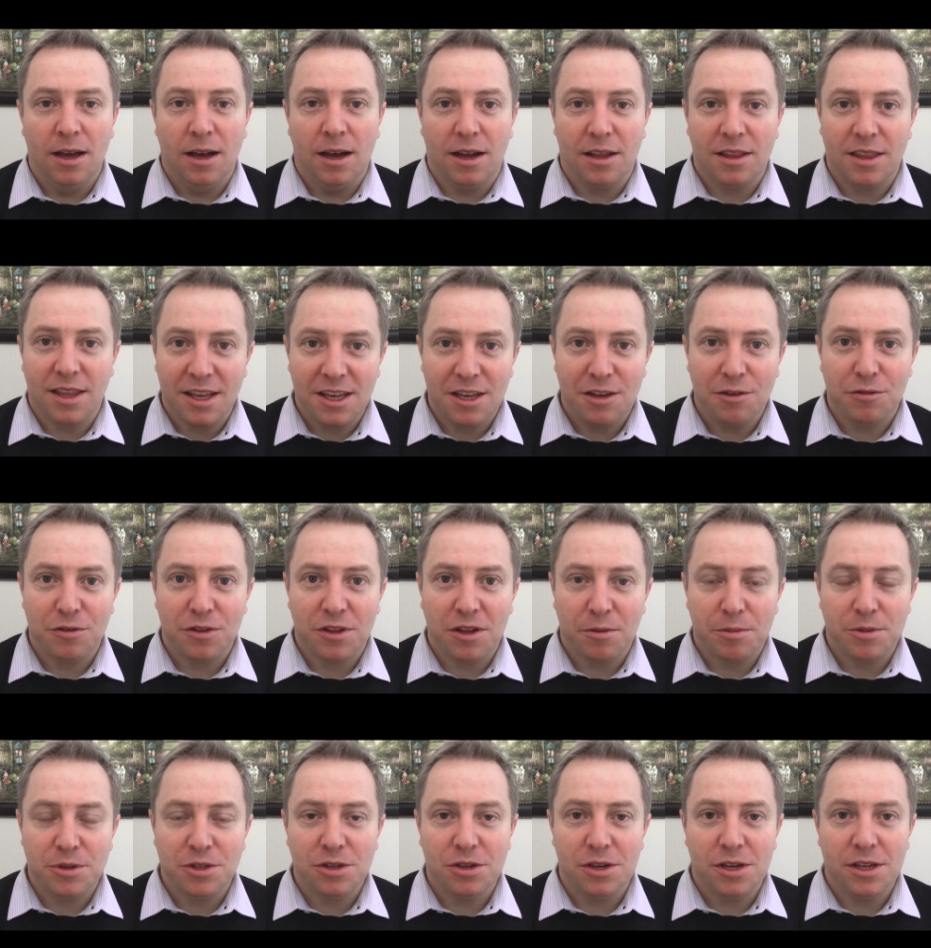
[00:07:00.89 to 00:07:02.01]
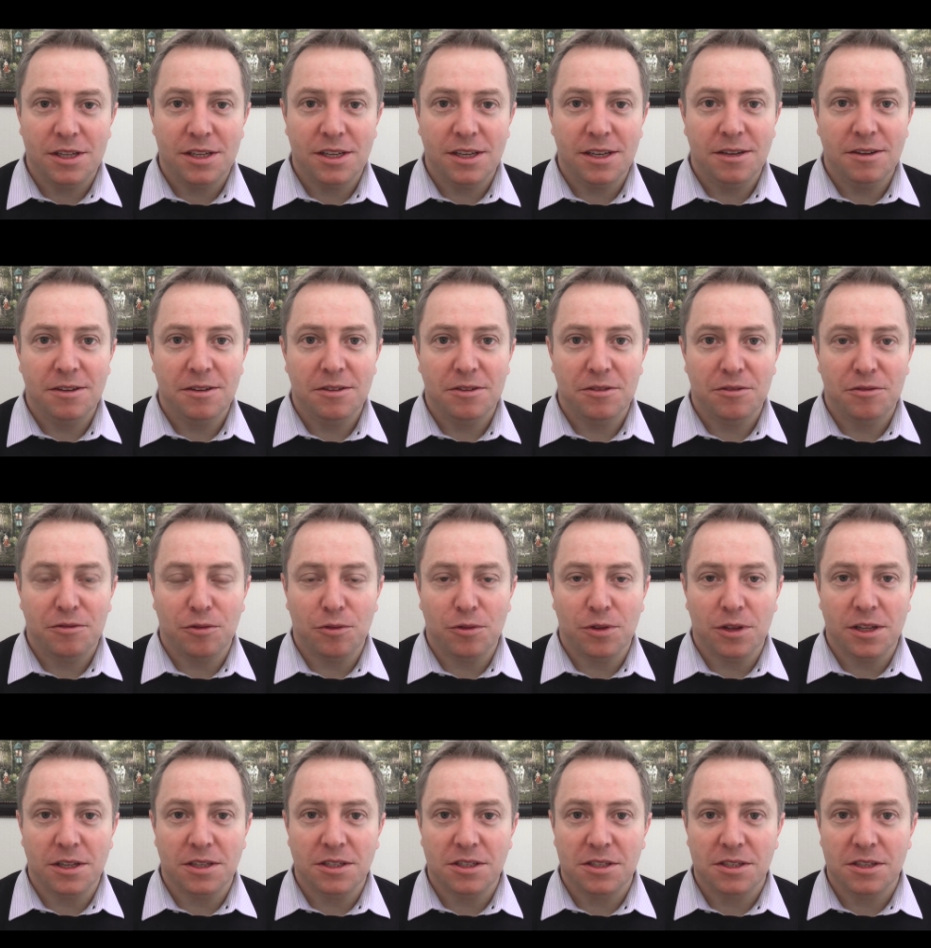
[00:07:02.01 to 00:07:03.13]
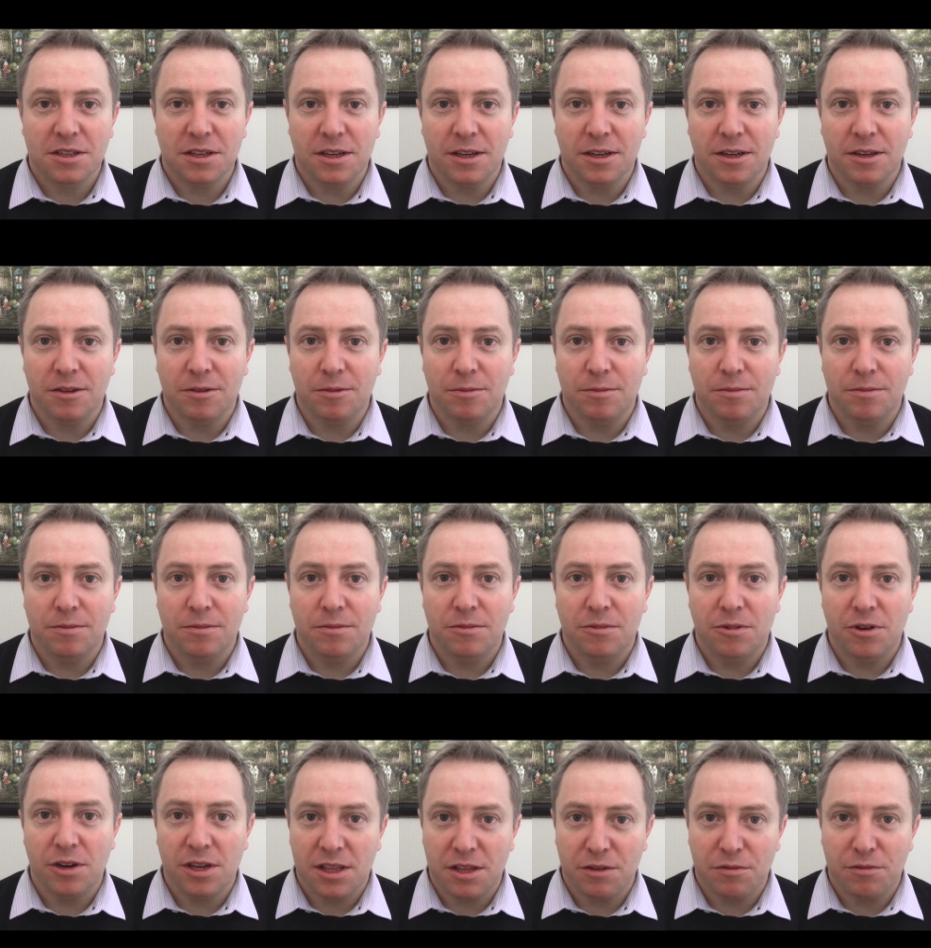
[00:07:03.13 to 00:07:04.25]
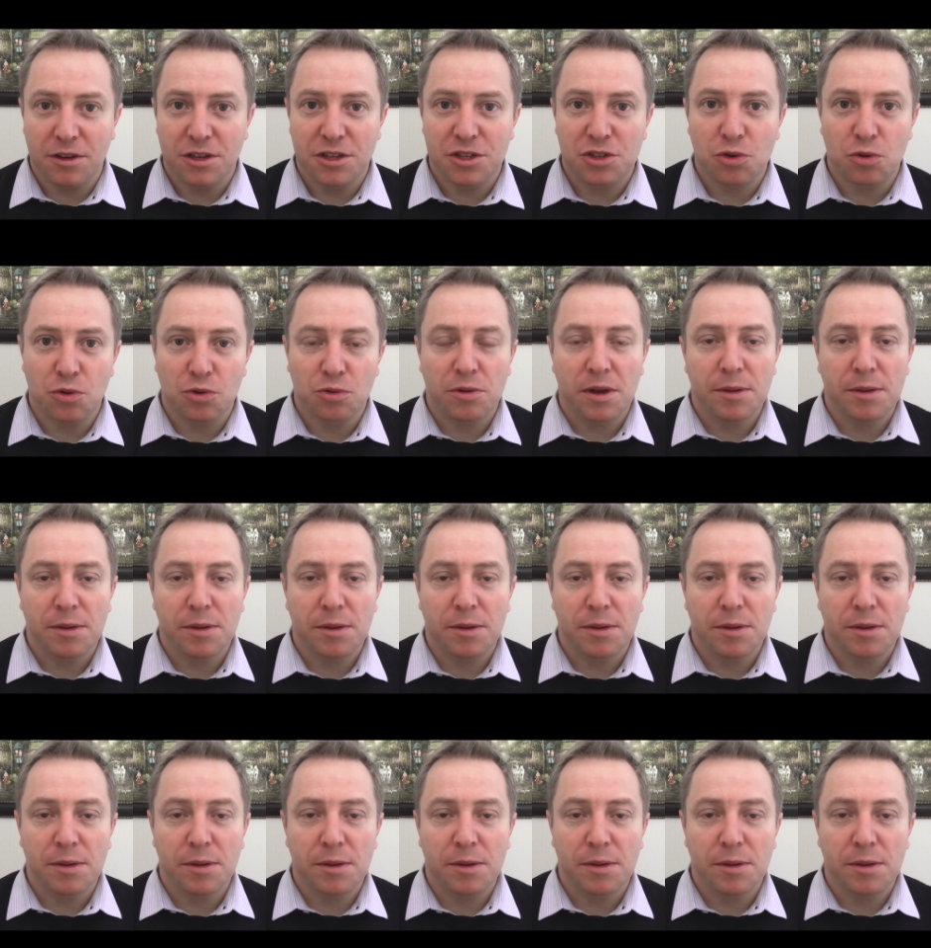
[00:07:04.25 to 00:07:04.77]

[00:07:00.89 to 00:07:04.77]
I thank you for the opportunity for this um, relatively short